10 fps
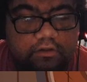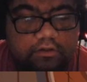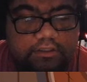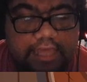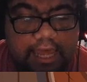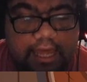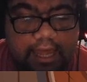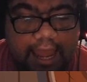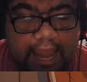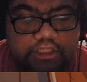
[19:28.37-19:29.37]
Yeah,
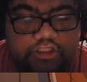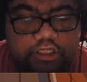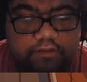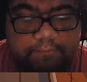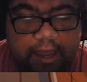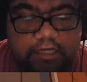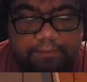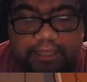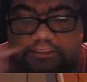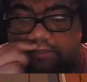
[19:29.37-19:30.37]
actually, the body
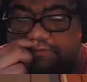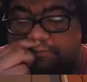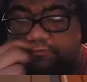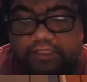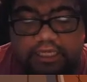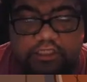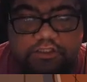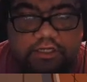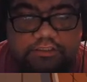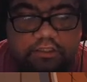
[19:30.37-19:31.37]
paint stuff seemed really
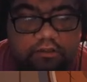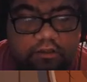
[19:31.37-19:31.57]
interesting.